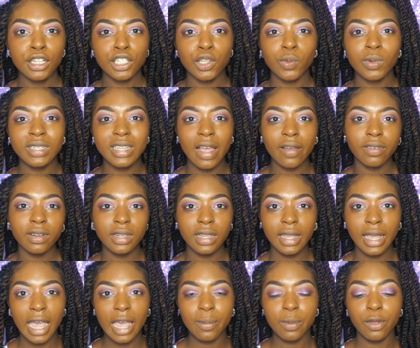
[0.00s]
So it
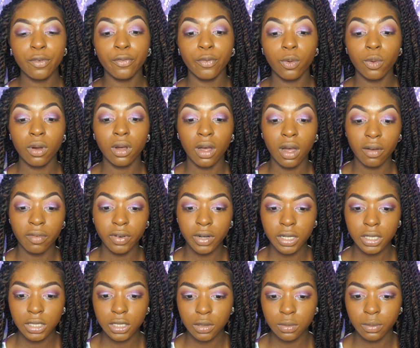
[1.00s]
definitely gave me full
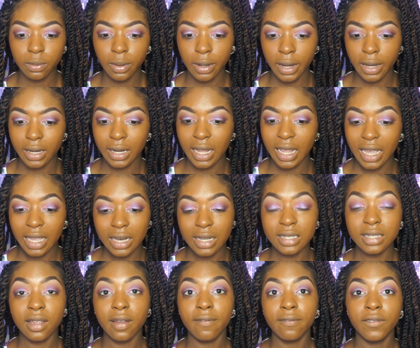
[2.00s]
coverage, but it
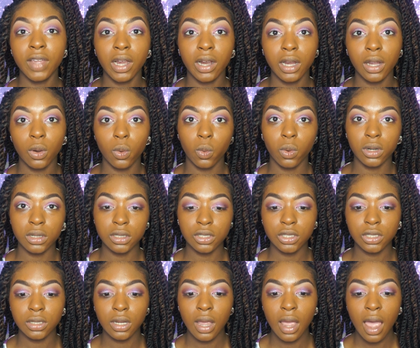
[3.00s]
is very
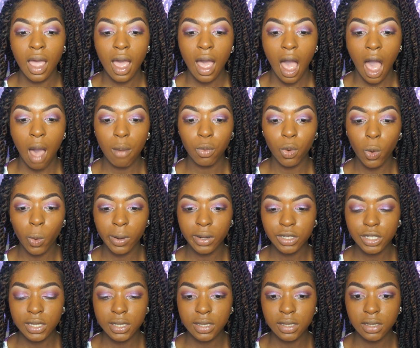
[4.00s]
orange. I'm
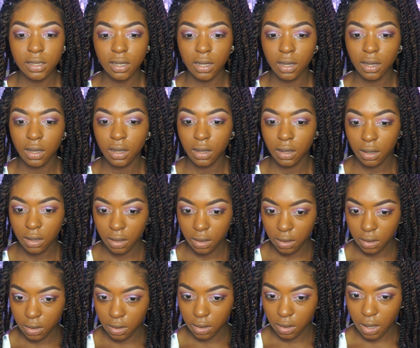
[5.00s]
going to
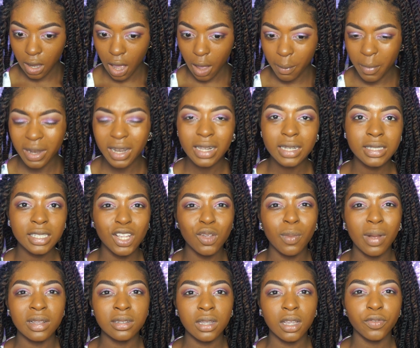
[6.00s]
let it sit in
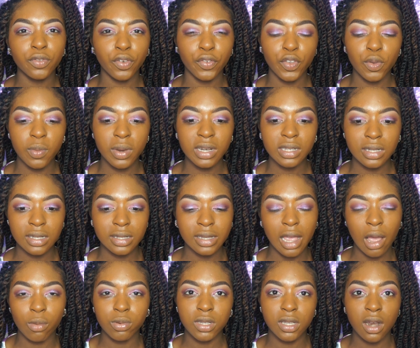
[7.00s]
my skin for a few minutes to see
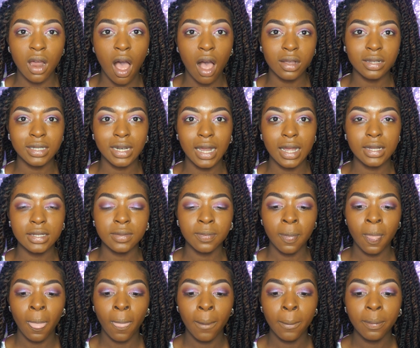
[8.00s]
how it's gonna oxidize,
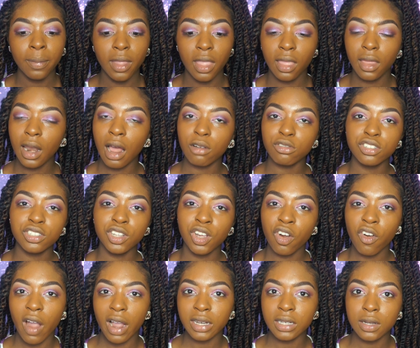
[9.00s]
and then I'll just
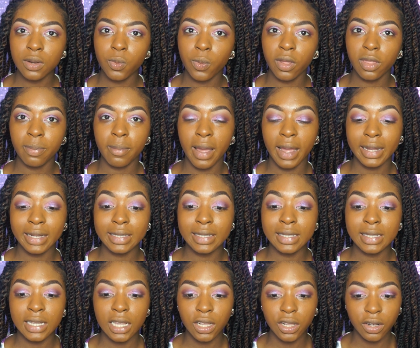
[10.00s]
correct it with my
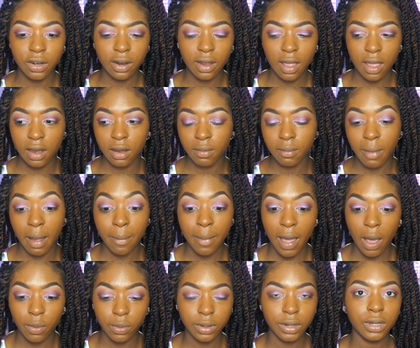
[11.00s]
concealer and my
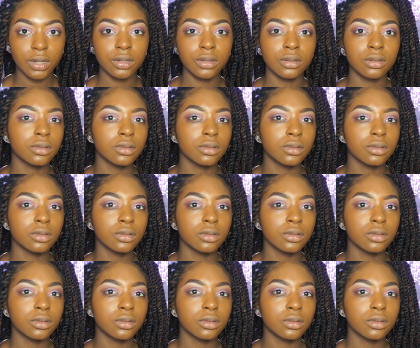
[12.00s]
powder.